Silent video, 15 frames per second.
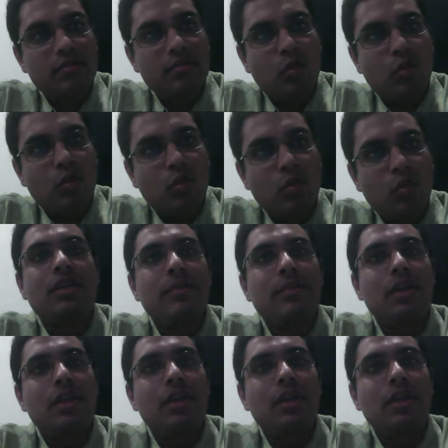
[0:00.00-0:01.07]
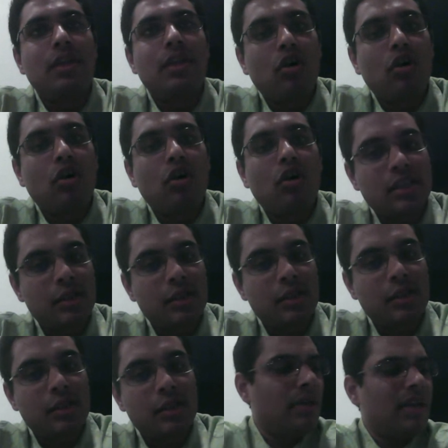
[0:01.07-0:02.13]
watching many of the commentators
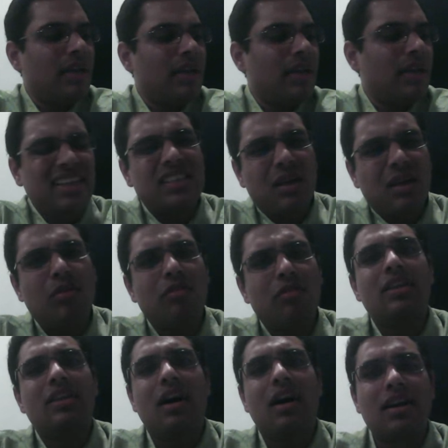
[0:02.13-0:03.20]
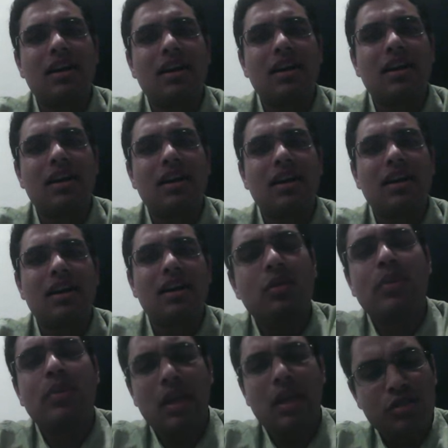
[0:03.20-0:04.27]
speak, by reading some of the articles that they'd
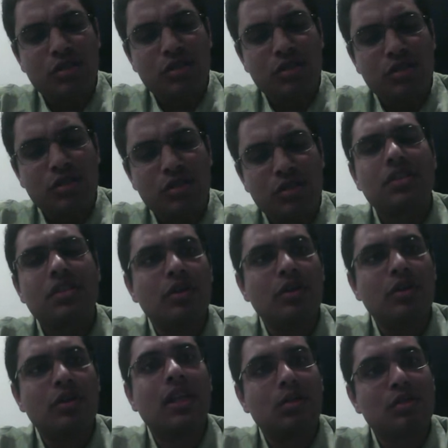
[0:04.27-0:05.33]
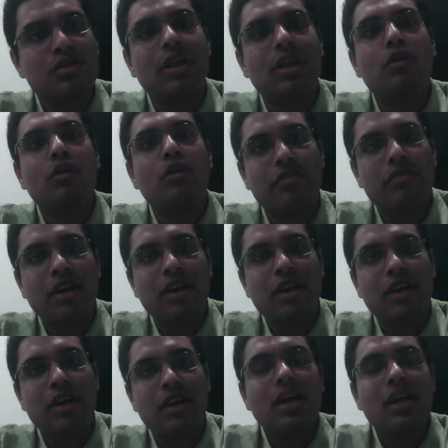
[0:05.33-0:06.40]
written when I was just a student and I was trying to figure
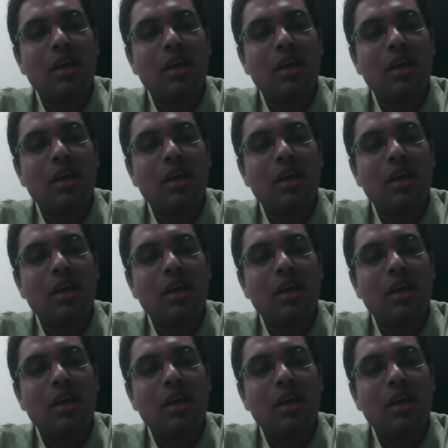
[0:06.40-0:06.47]
out